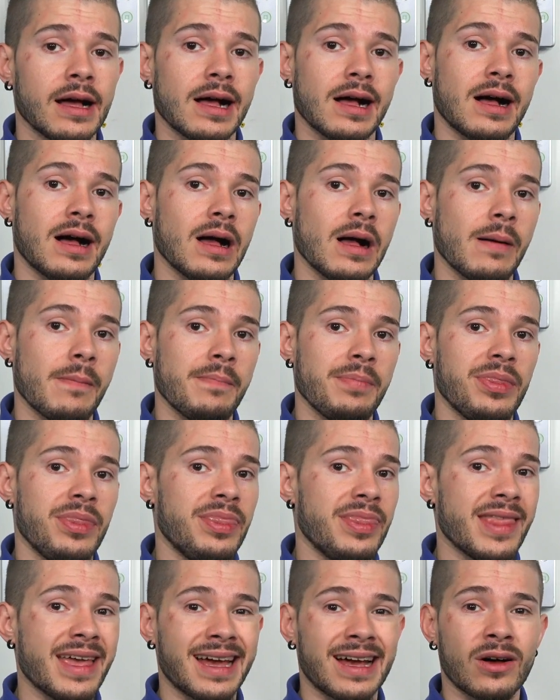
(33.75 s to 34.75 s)
Um,
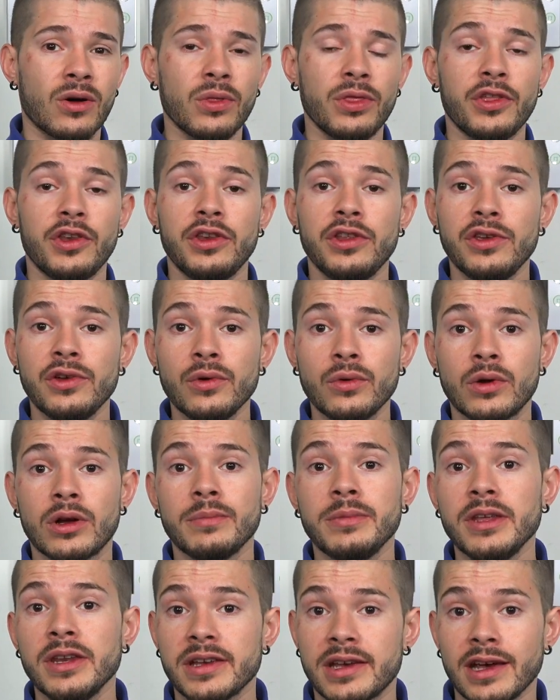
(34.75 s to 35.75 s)
now the new
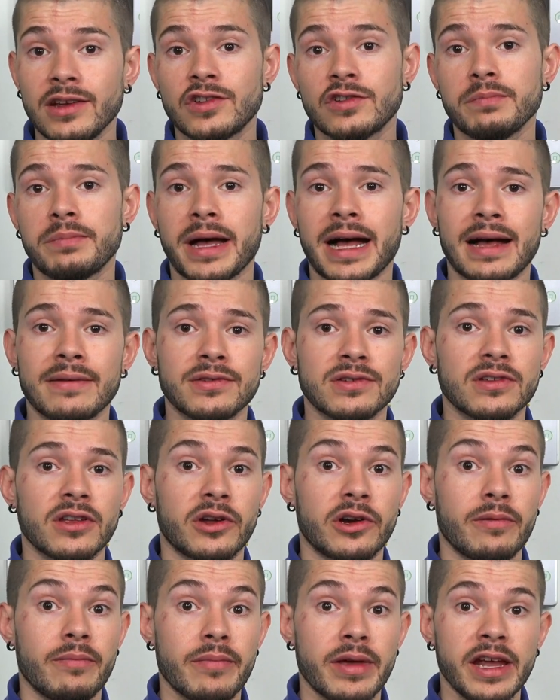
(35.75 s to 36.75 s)
communication paths
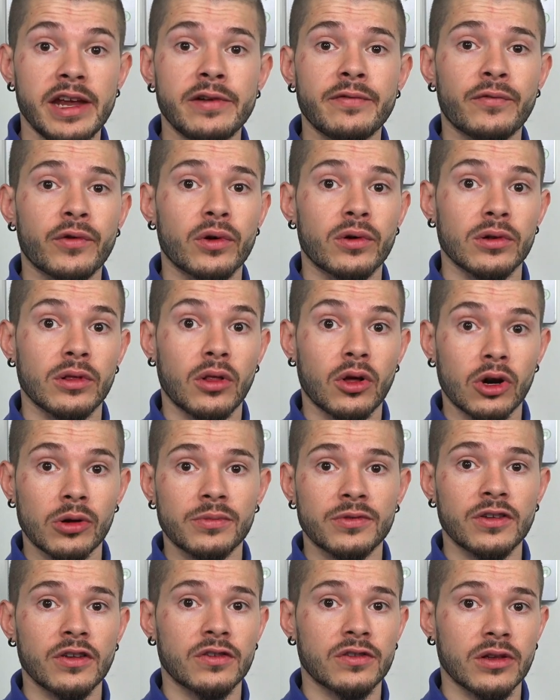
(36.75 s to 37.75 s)
that are made for
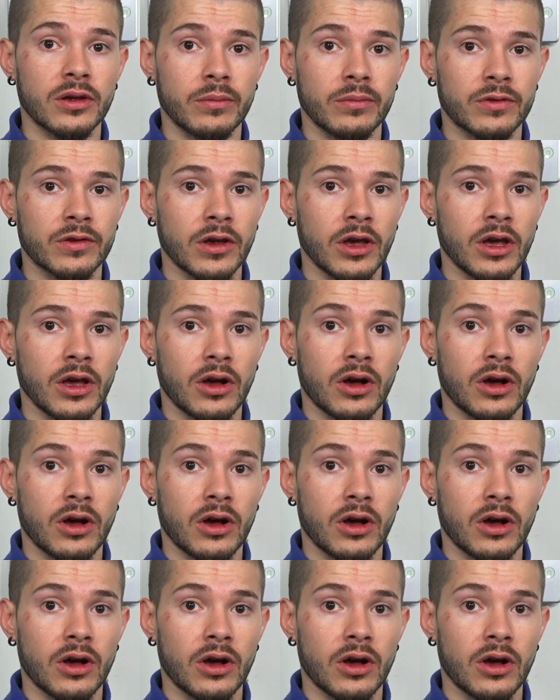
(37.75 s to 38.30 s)
alarm systems